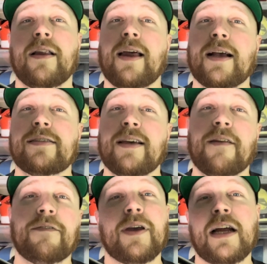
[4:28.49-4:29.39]
Like I
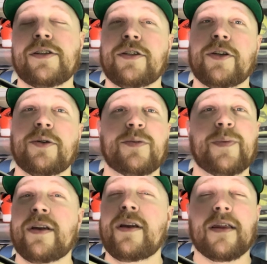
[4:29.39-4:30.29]
said, a few catchy tunes,
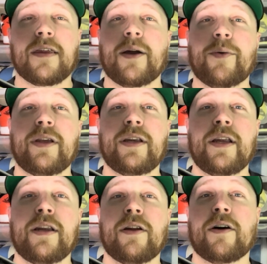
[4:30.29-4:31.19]
but nothing I really
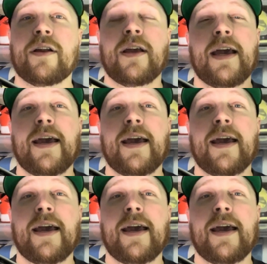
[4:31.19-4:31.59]
needed on